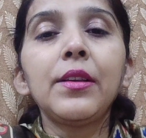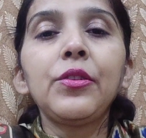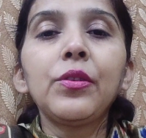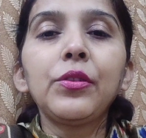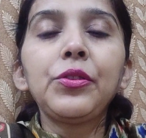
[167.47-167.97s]

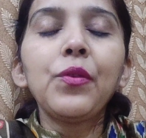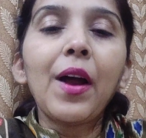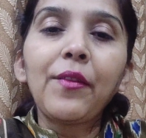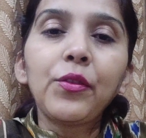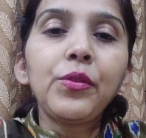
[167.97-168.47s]

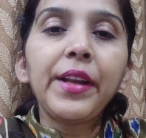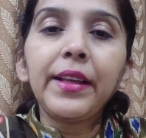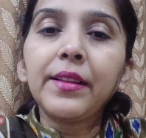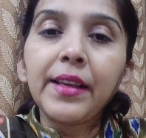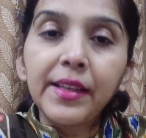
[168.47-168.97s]
You have to
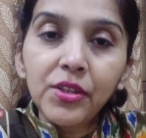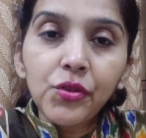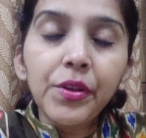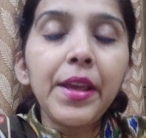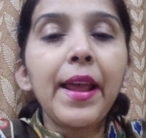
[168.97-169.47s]
take the
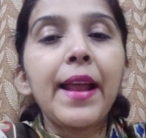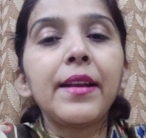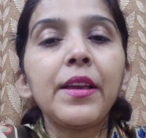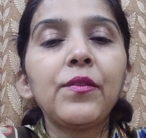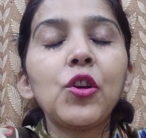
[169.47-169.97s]
history,
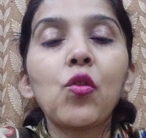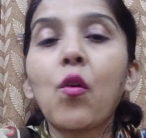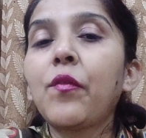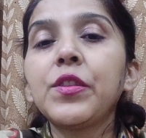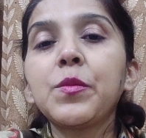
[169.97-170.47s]
and if the
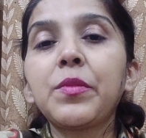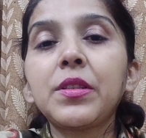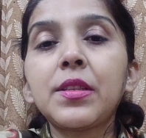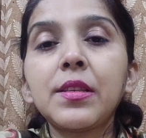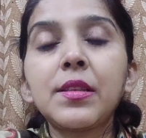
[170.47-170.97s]
cough is
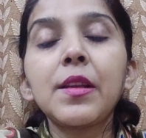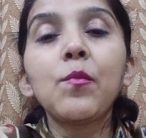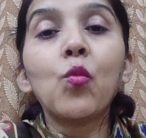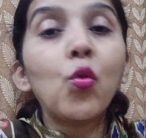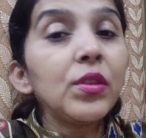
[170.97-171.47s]

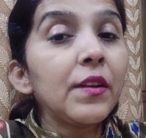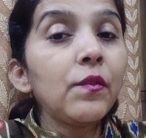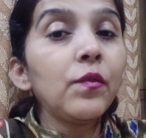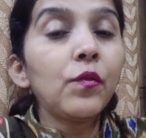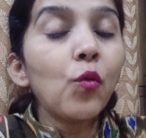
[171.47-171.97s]
persisting more
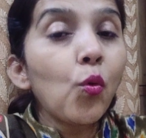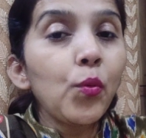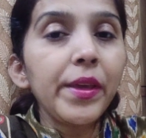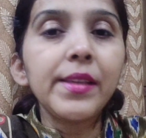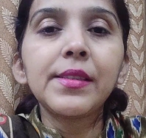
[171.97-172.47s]
than
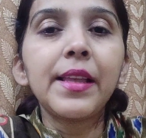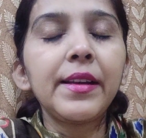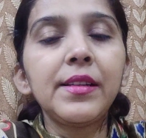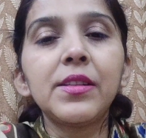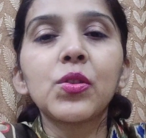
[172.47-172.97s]
4 weeks,
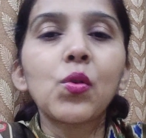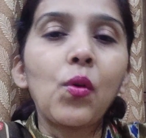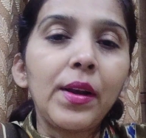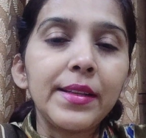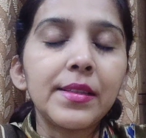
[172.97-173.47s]
then it is
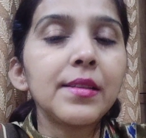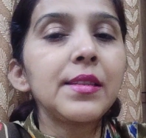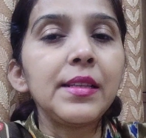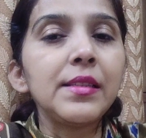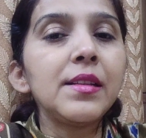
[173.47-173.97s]
called as the
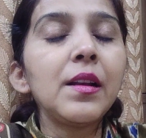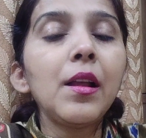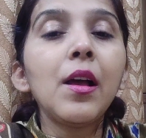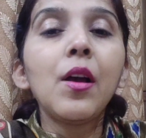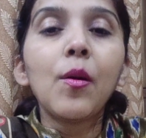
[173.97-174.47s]
seasonal
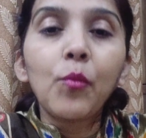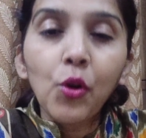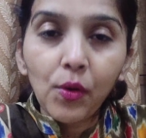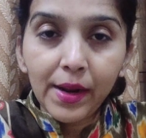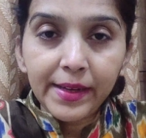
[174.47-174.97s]

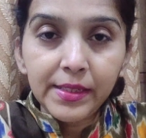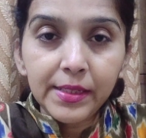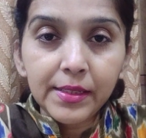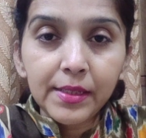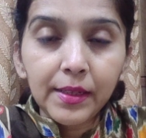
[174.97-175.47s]

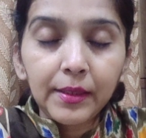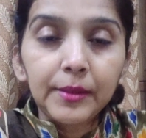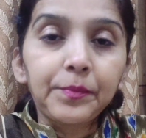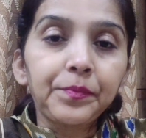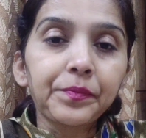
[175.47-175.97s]
bronchitis.
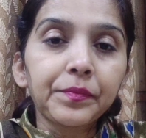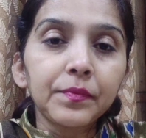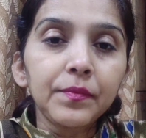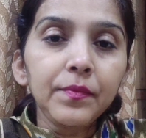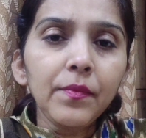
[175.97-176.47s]

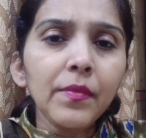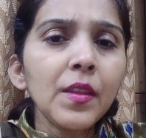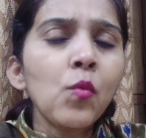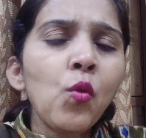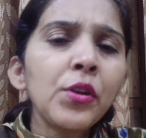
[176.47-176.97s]

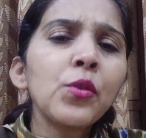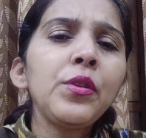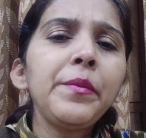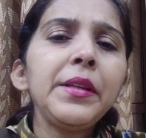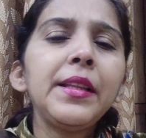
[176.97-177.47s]
What
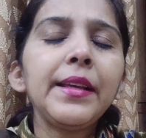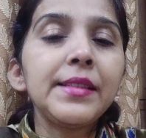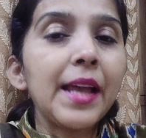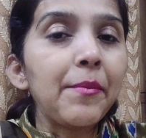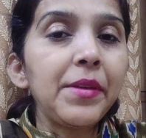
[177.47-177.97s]
could be the
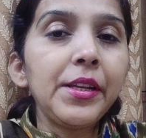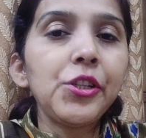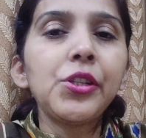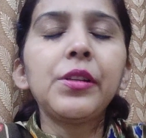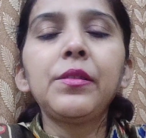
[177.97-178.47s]

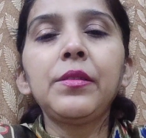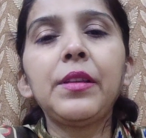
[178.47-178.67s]
examination?